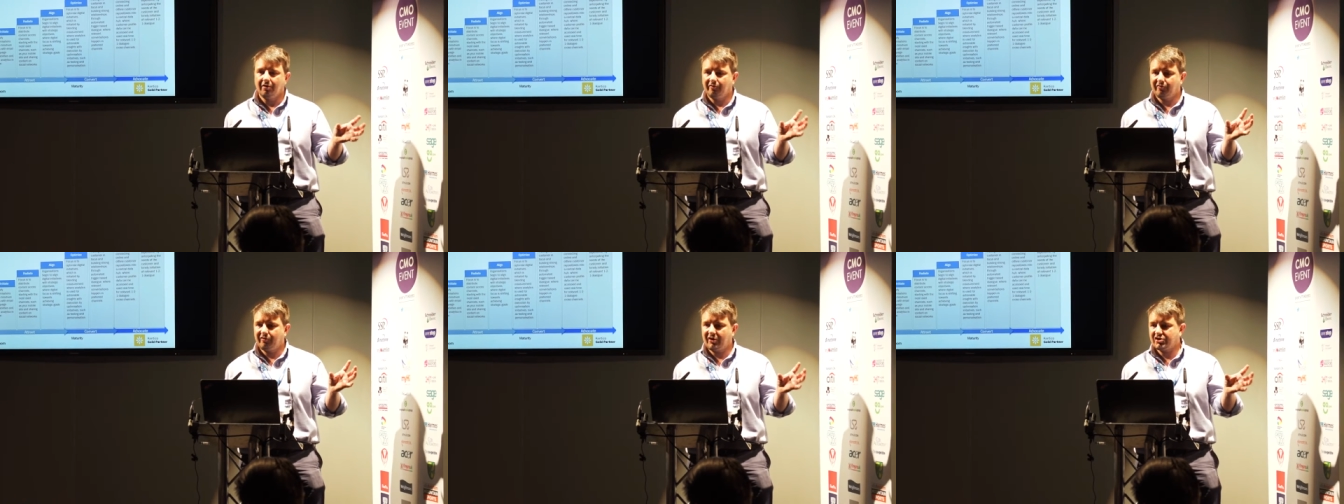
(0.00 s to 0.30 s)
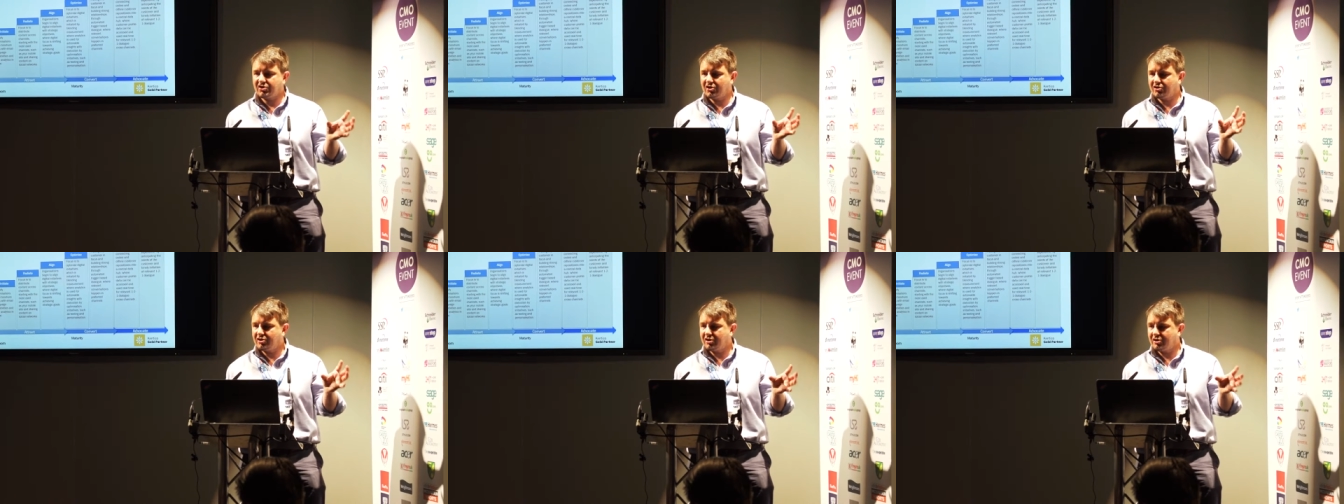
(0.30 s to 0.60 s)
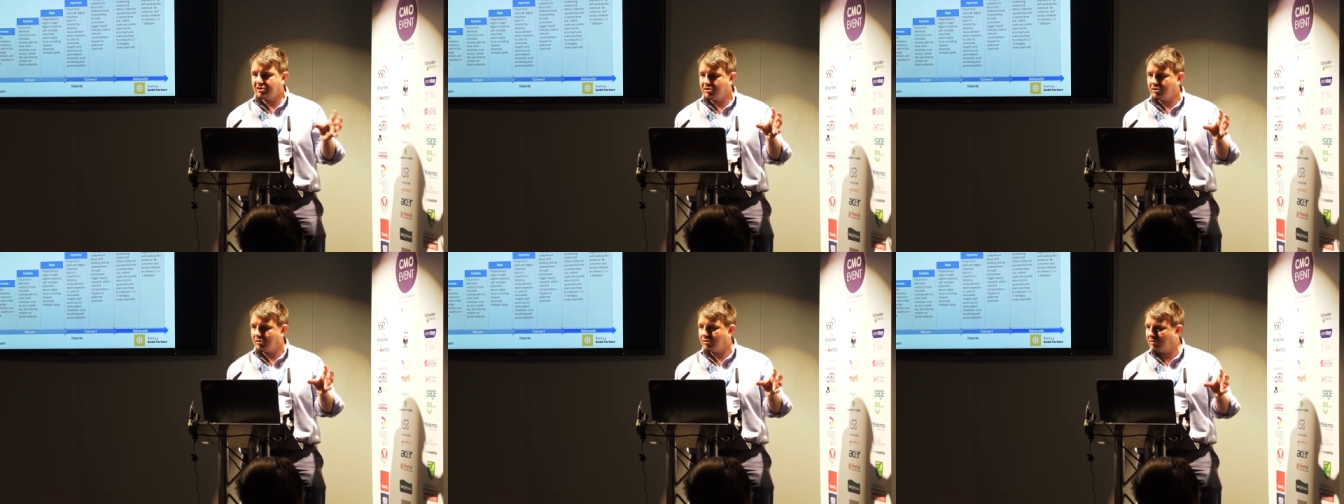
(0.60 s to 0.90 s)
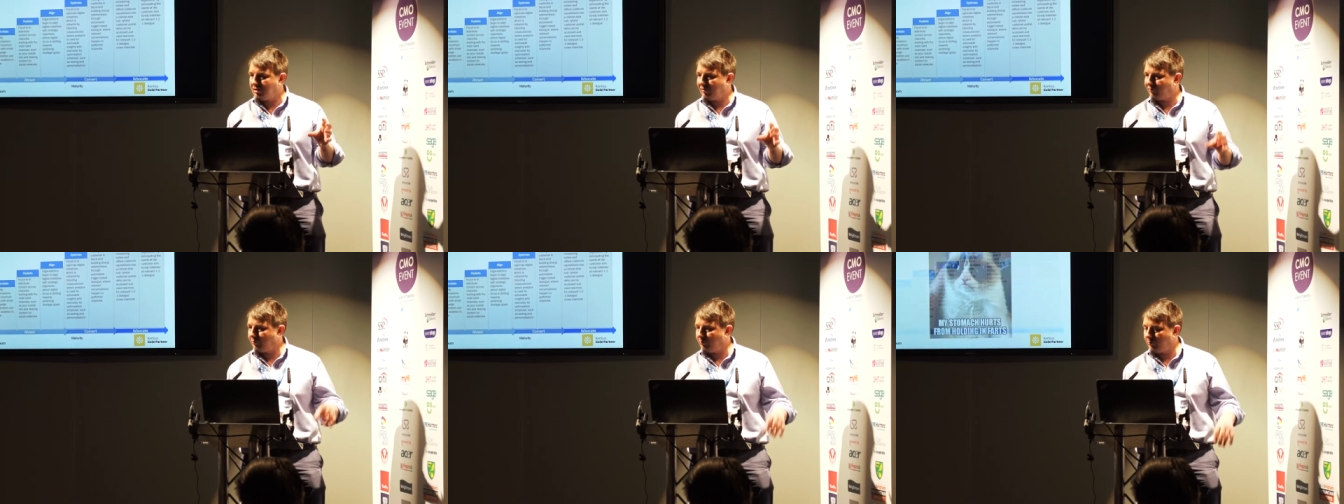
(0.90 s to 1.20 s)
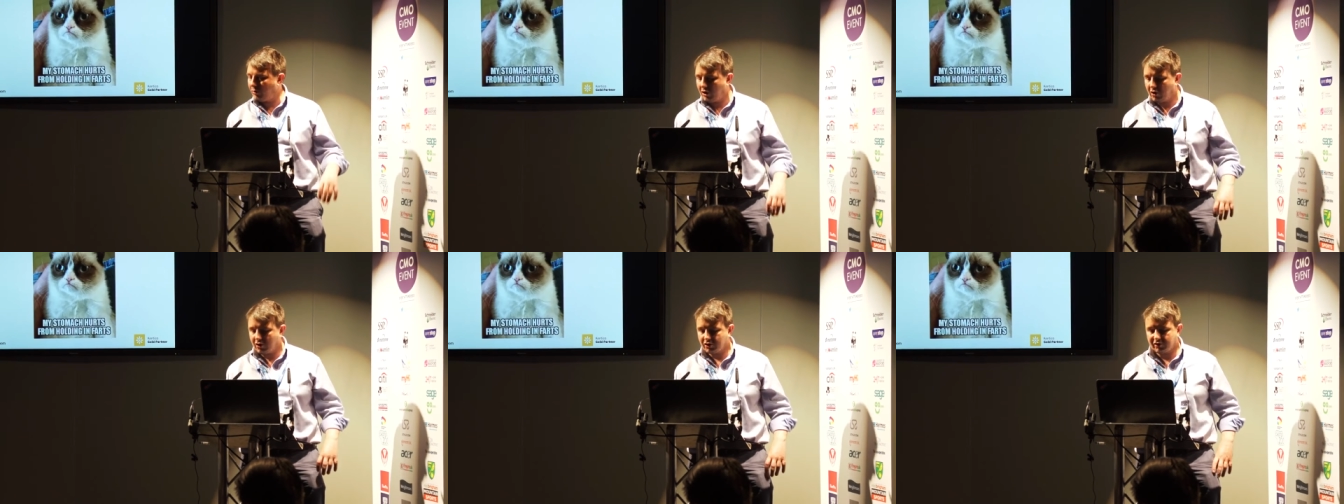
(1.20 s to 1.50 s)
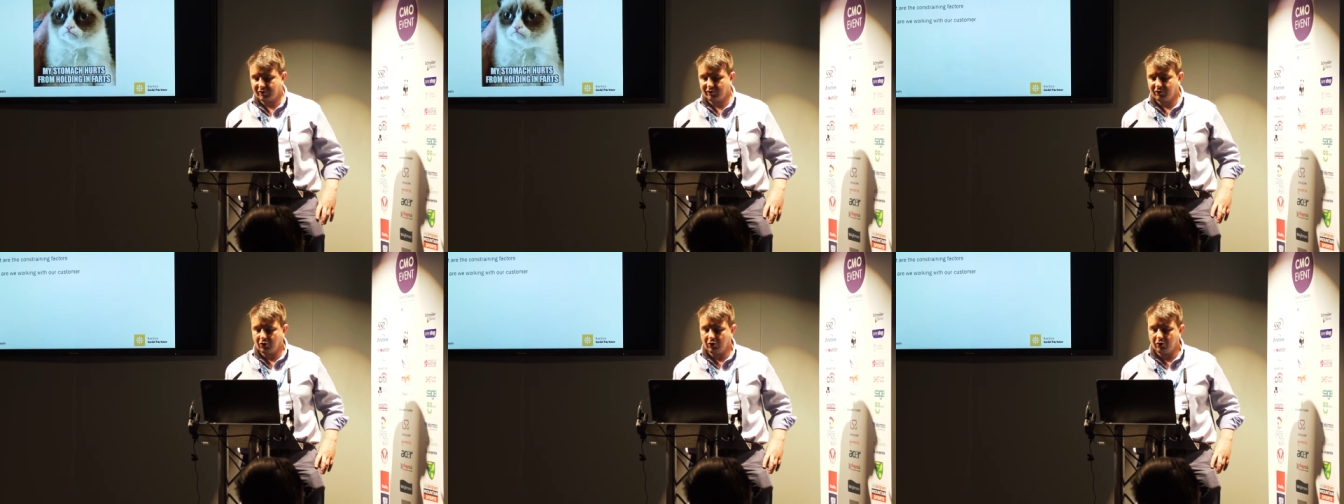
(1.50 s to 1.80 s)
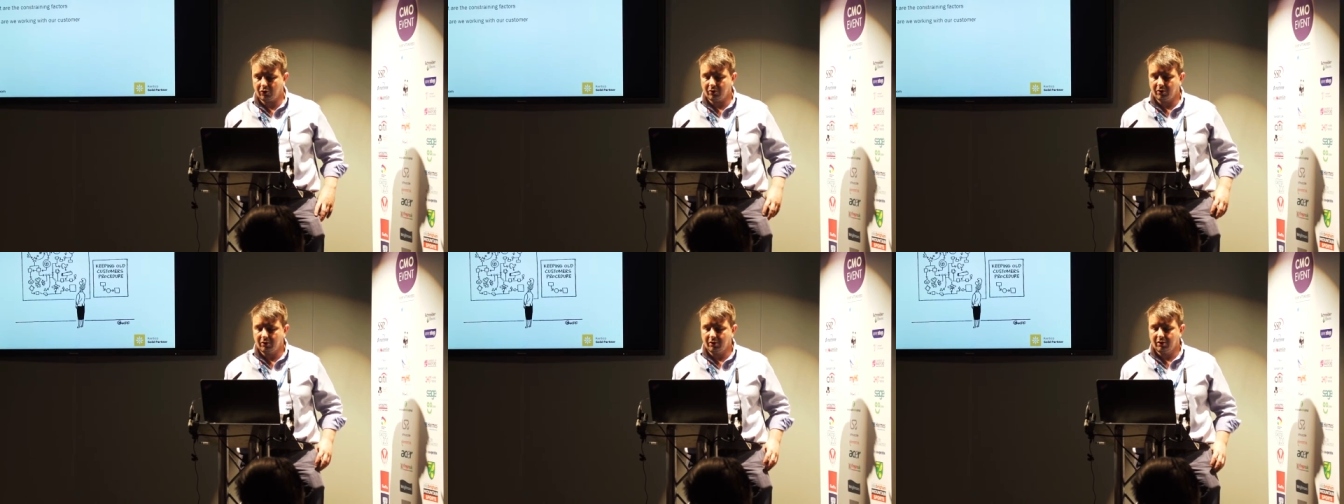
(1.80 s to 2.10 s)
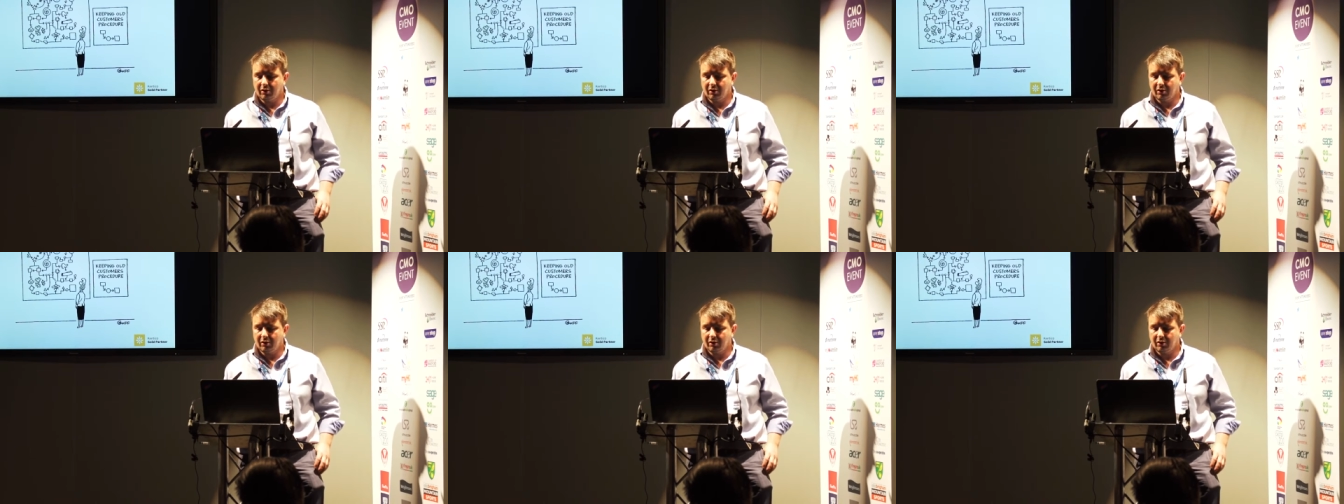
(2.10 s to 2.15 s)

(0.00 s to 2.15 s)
faceted to different parts of your,